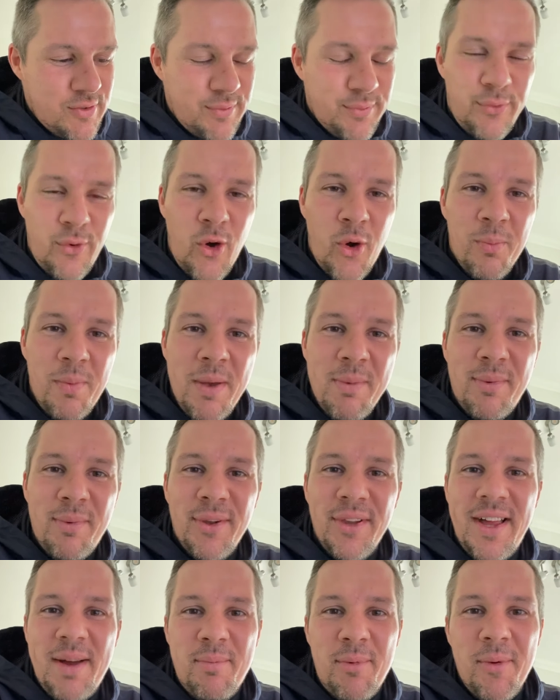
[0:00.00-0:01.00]
4 people
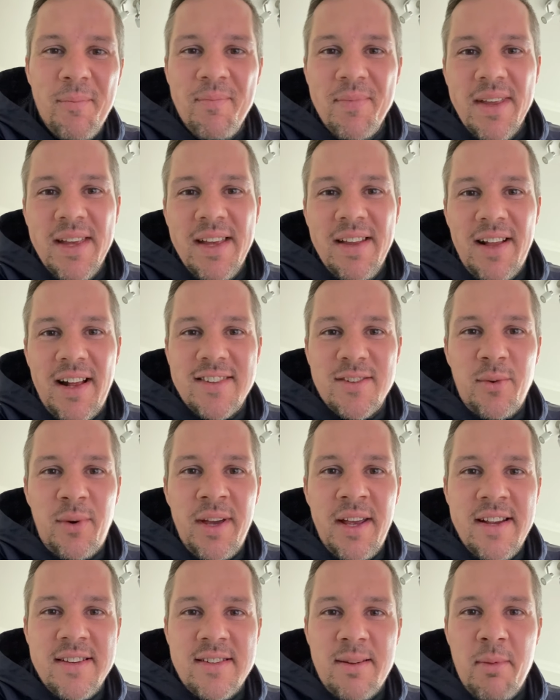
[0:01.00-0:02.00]
there, but that's the
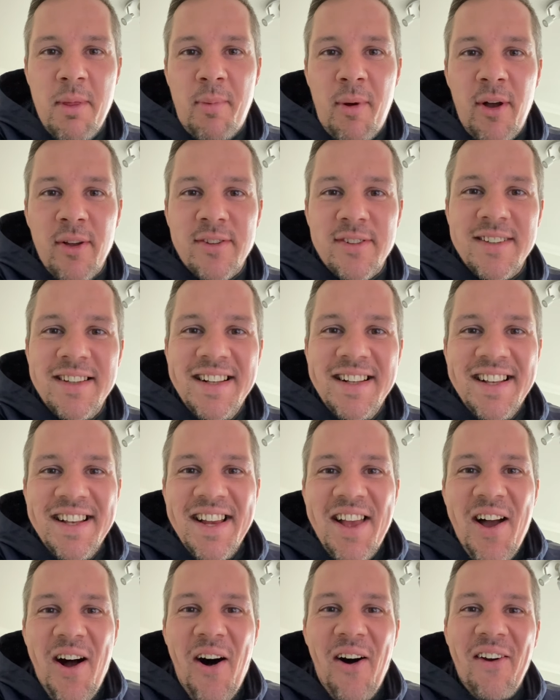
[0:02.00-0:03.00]
way it is. I'm the boss.
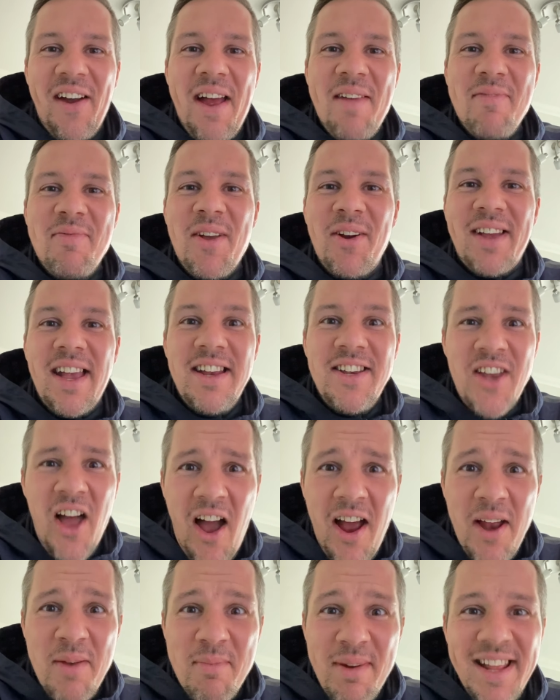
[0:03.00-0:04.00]
All right, okay,
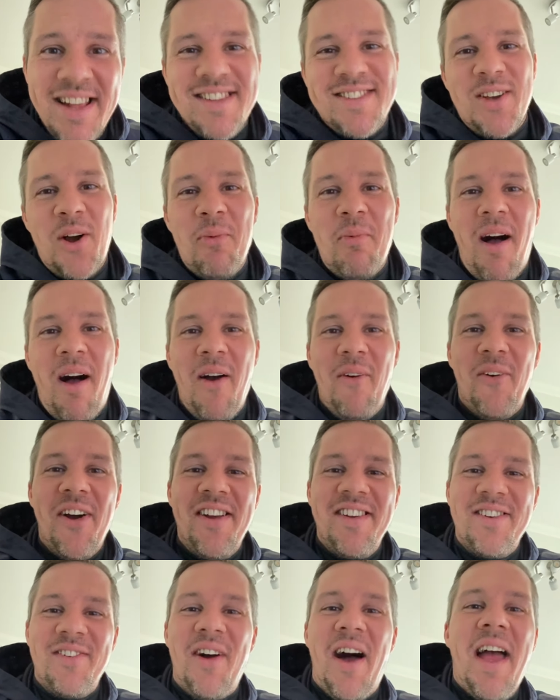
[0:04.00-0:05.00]
9 minutes. Oh my
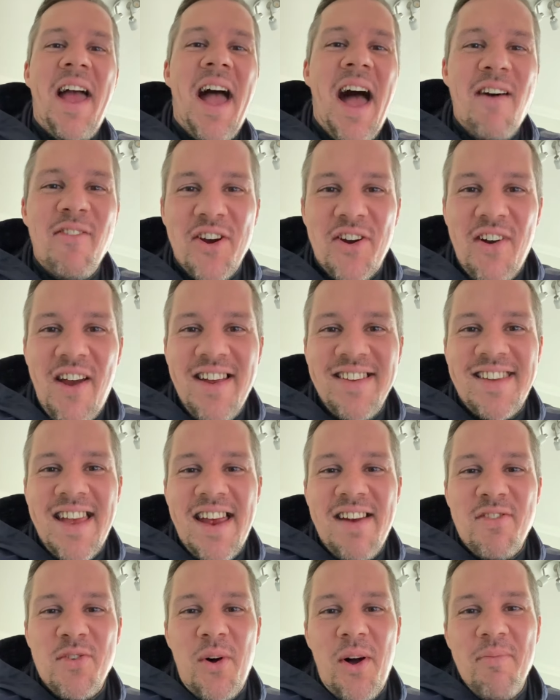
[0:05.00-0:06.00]
word. Right, have a great day,
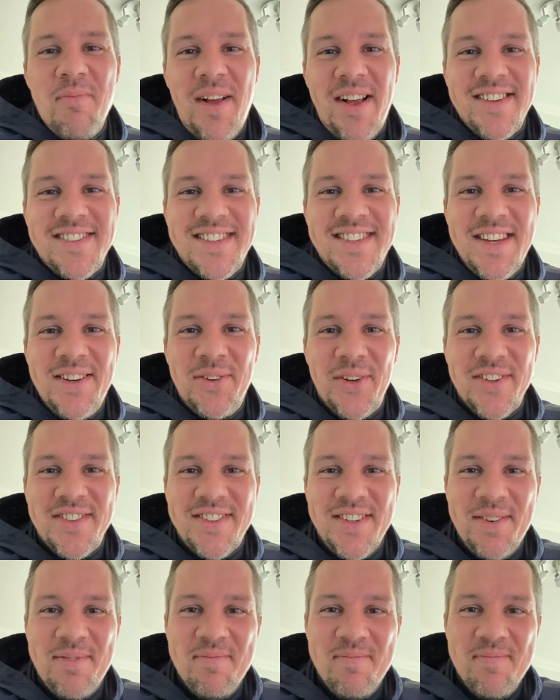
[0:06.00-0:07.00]
everyone. I'll see you all
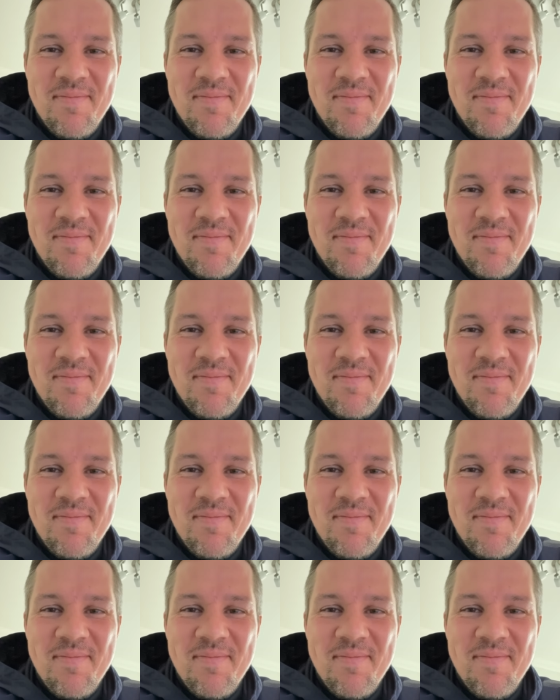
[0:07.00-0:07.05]
soon.